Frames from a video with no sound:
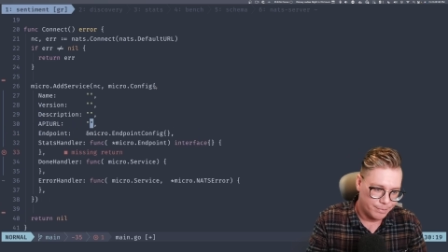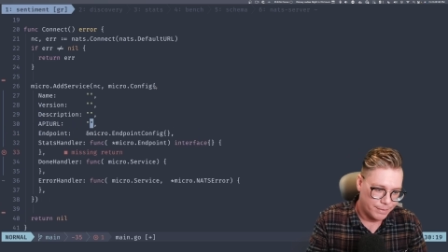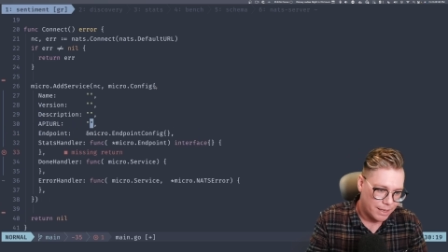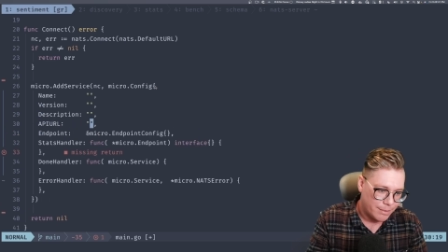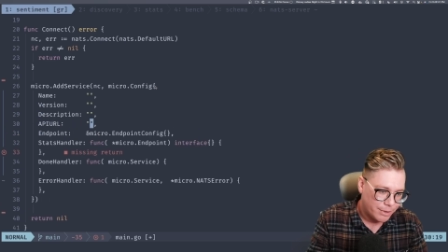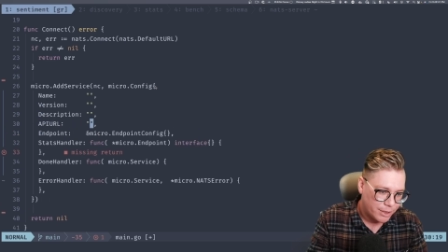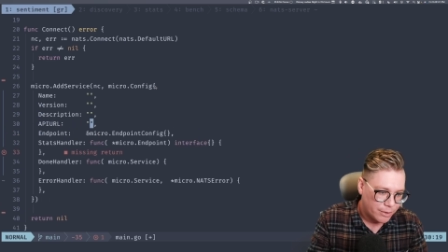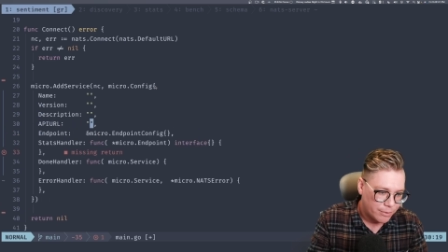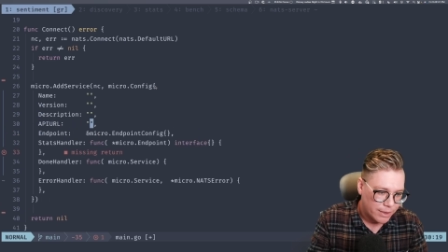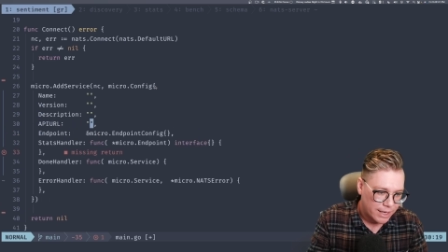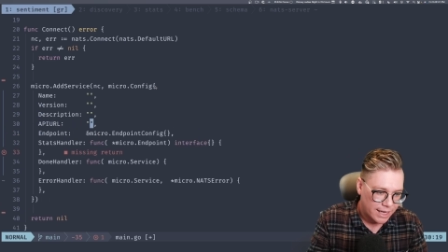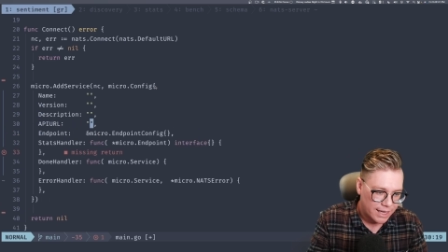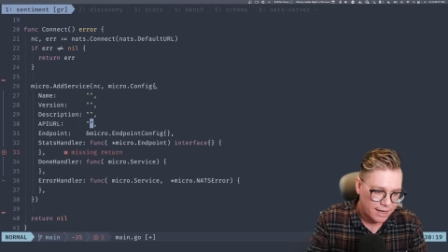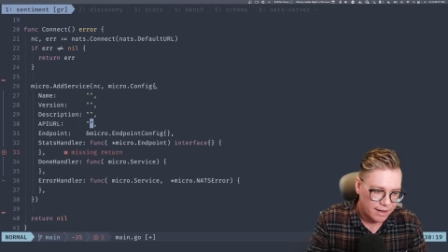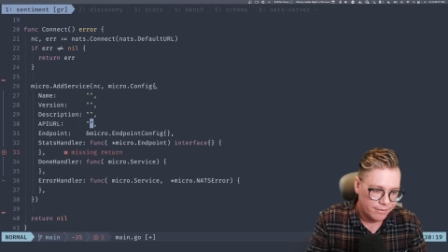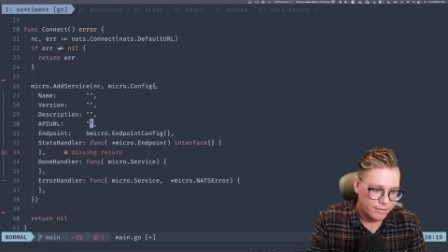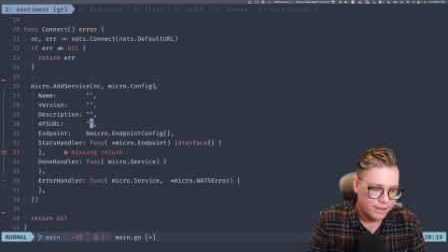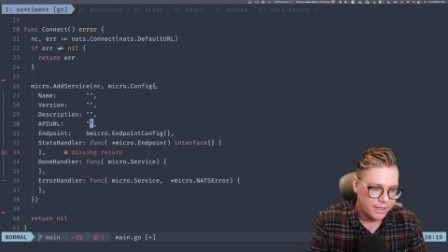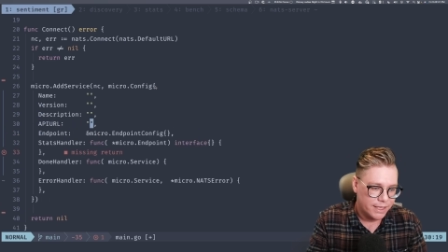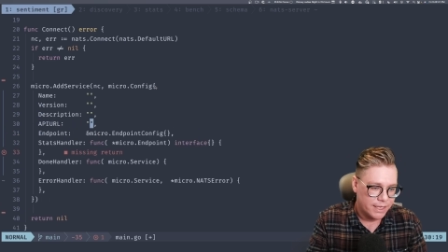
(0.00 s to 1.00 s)
Maybe you
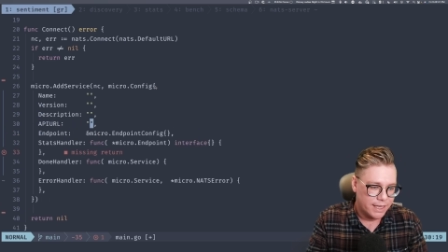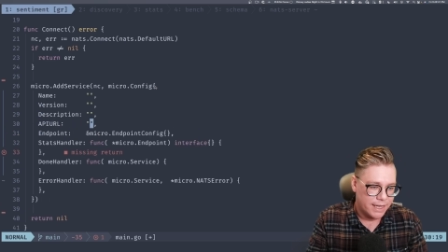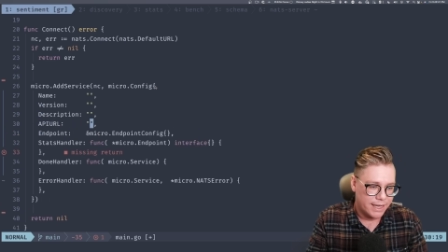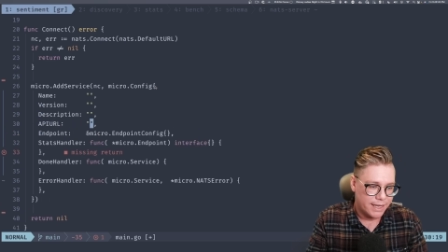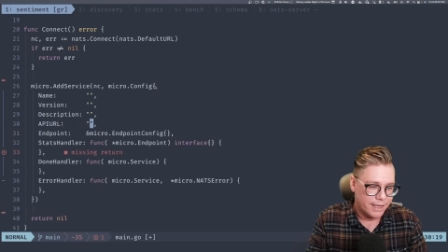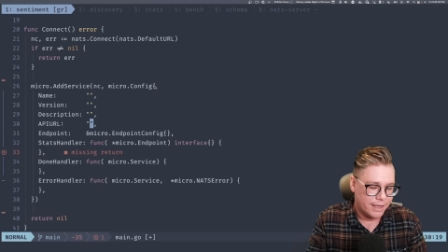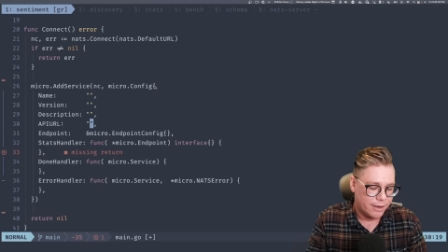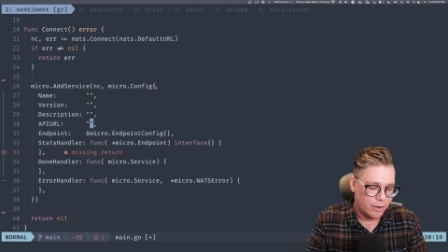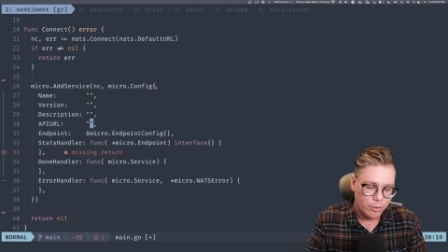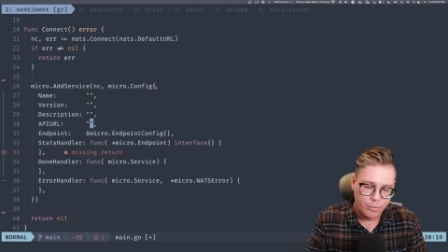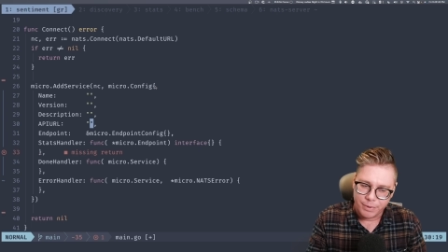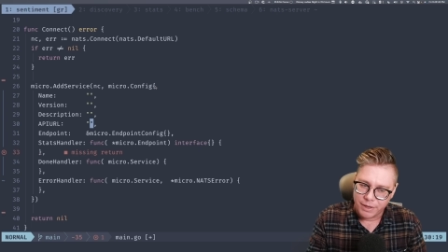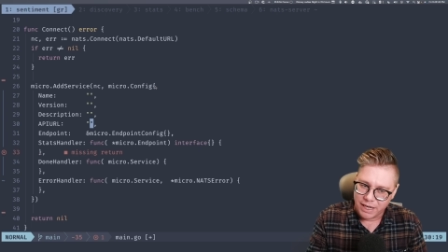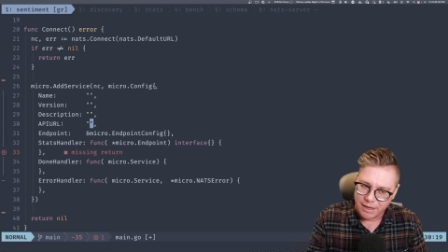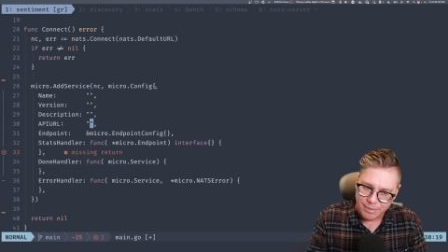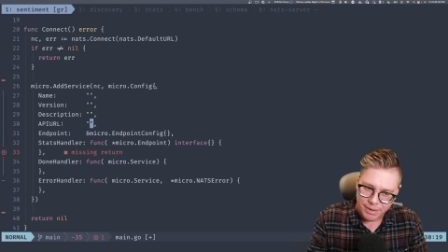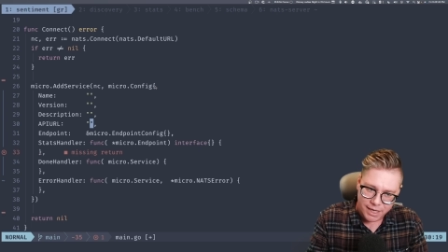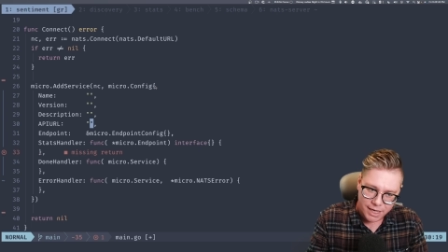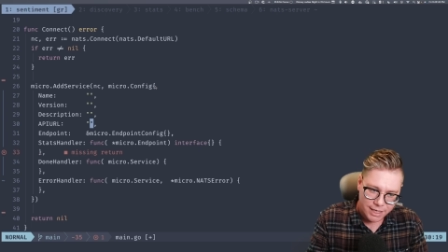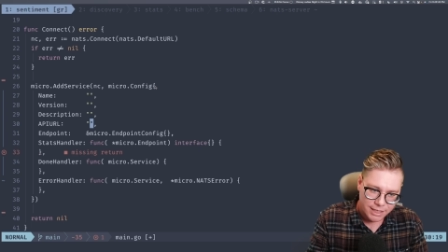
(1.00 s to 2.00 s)
have an open
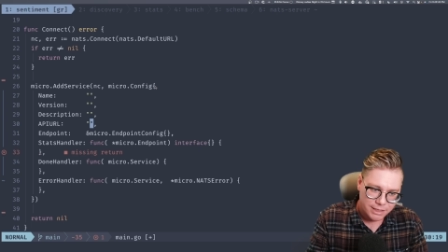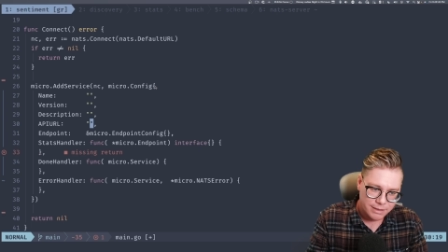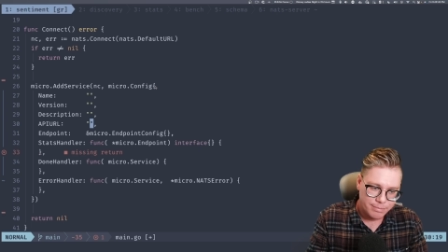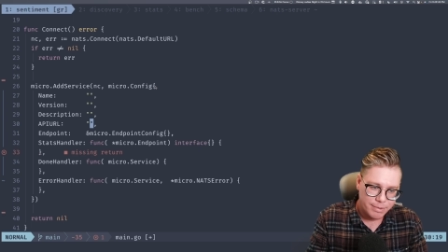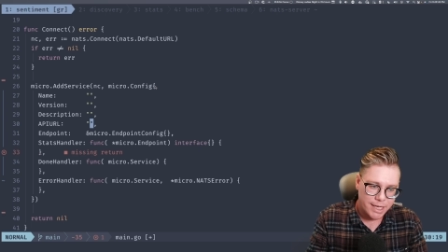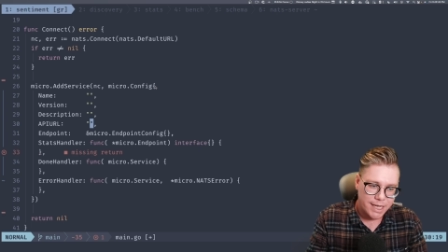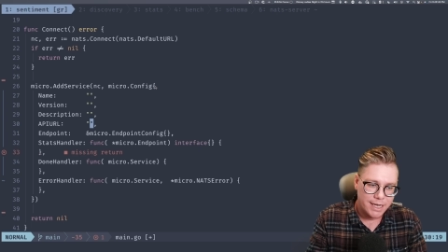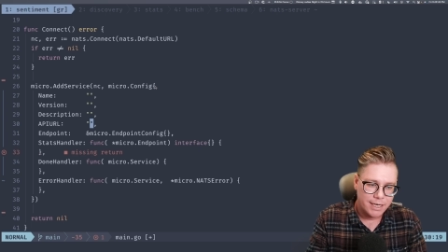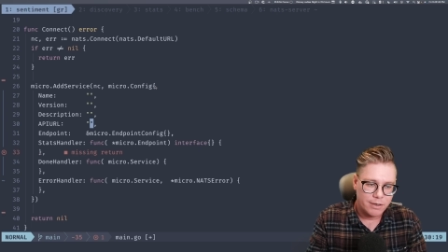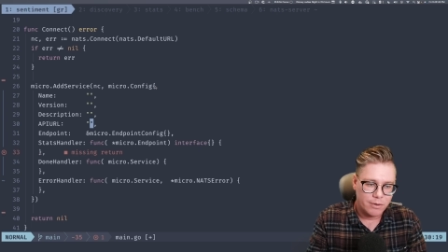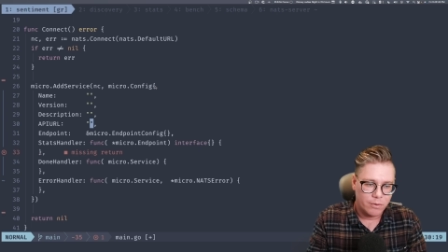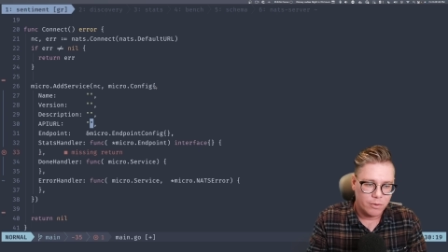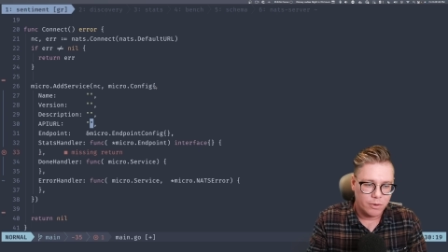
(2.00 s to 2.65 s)
API spec